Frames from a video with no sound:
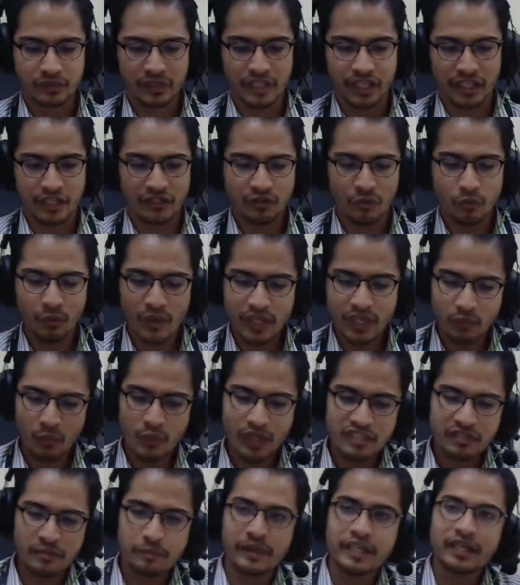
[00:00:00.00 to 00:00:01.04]
Okay, so
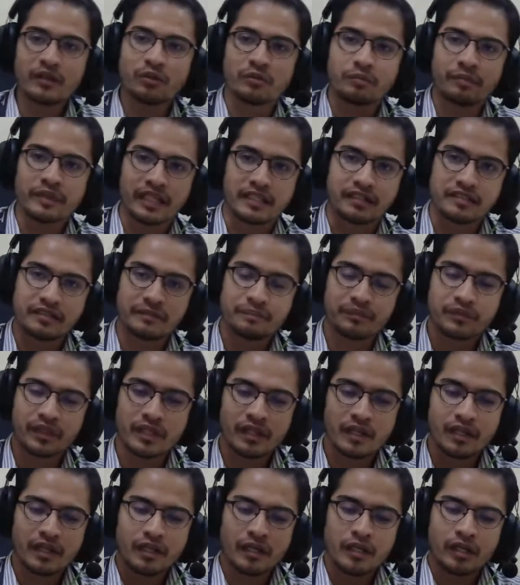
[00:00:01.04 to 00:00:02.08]
what's payload-based?
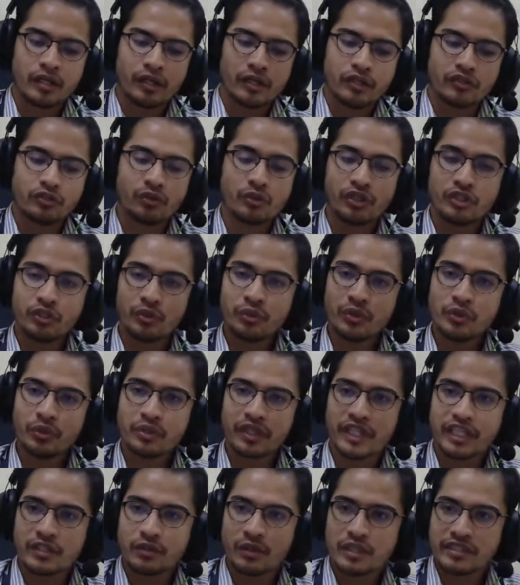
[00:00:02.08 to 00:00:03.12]
So you
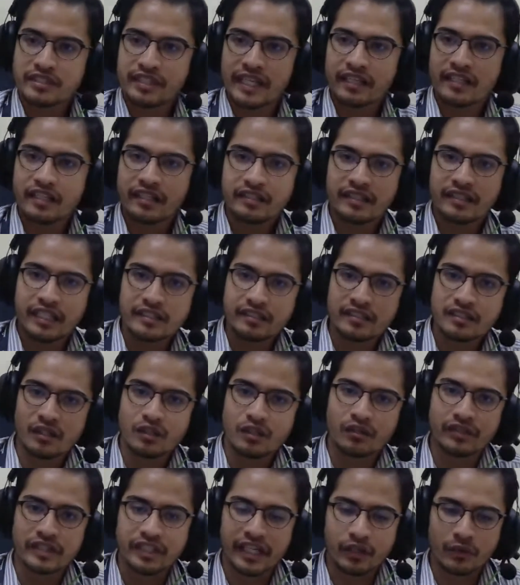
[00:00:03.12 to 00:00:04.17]
know that you are sending data
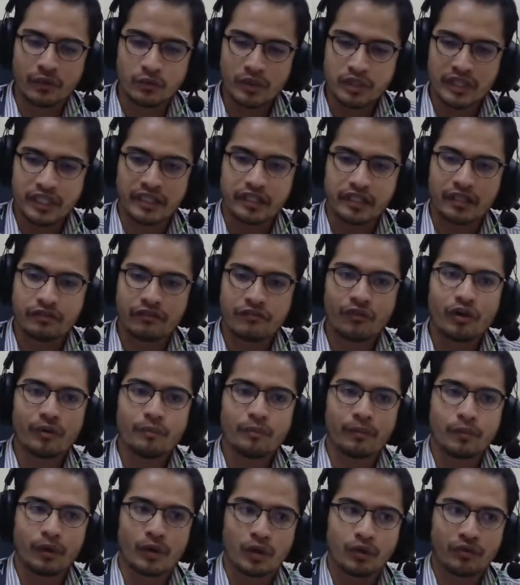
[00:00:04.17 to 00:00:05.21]
over network in the
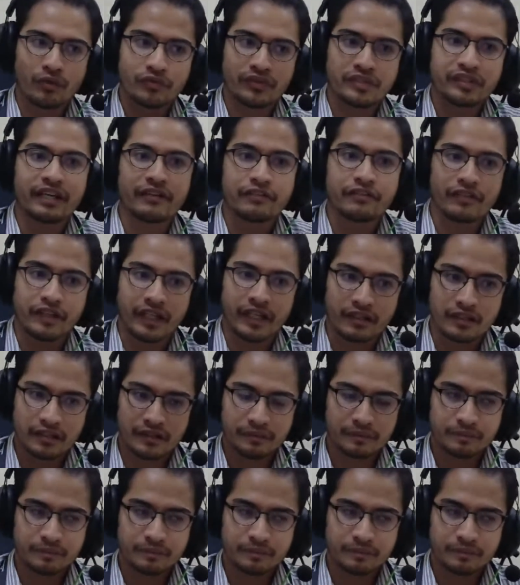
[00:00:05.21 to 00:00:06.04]
form of traffic.